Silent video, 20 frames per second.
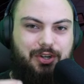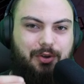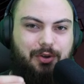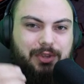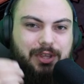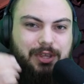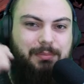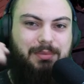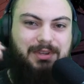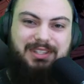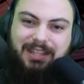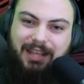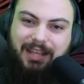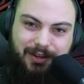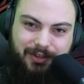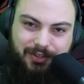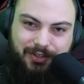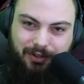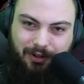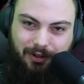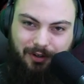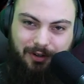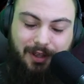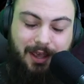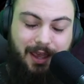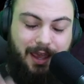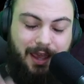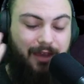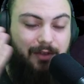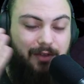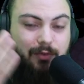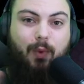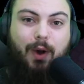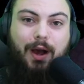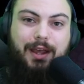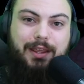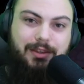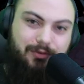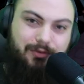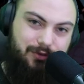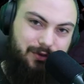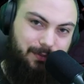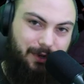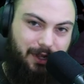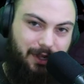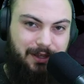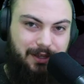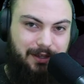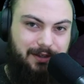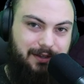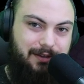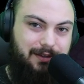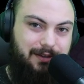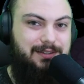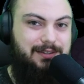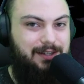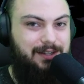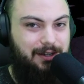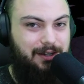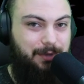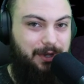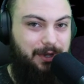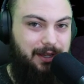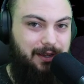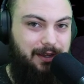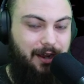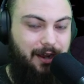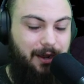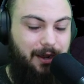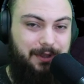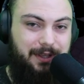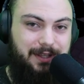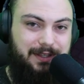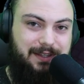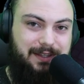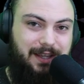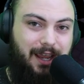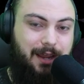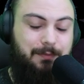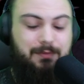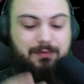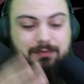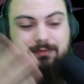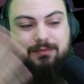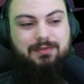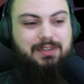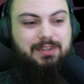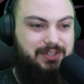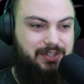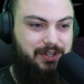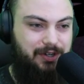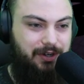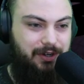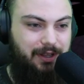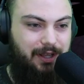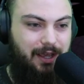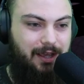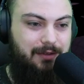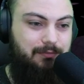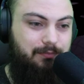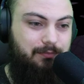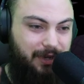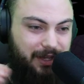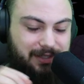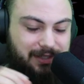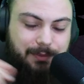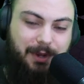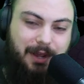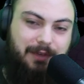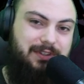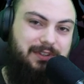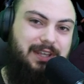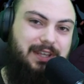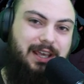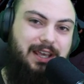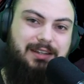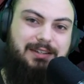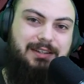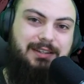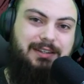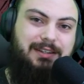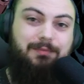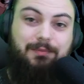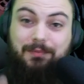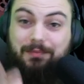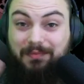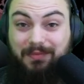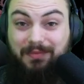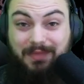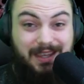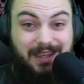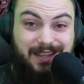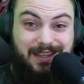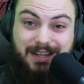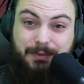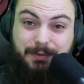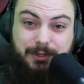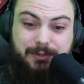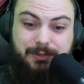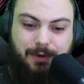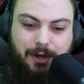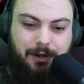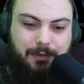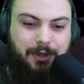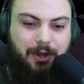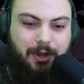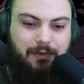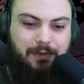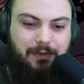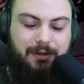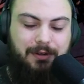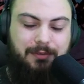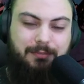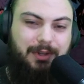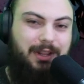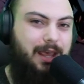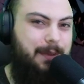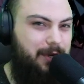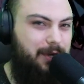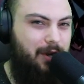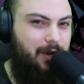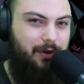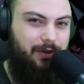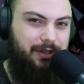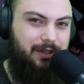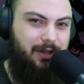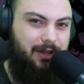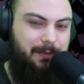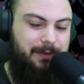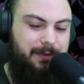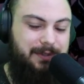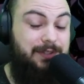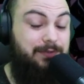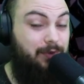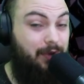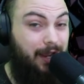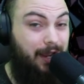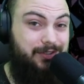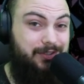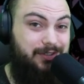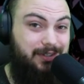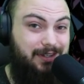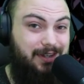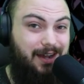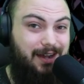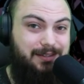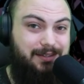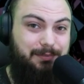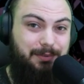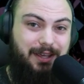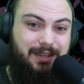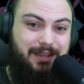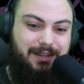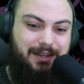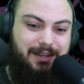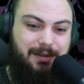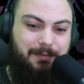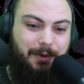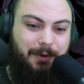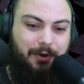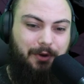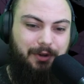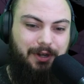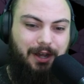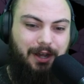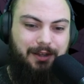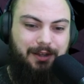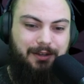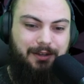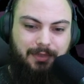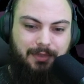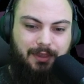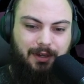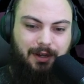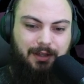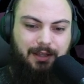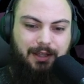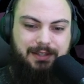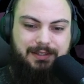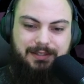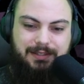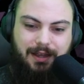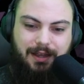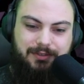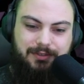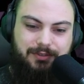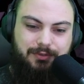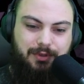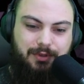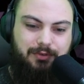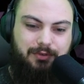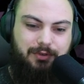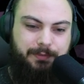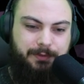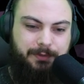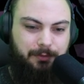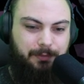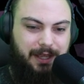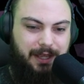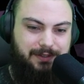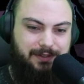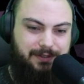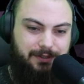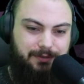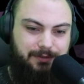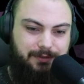the potential and why you should probably consider picking up this game, considering that by the time I have this edited, the demo's probably over. But let me know in the comments if you actually got to play the demo or not. Let's talk to the Cryptomancer.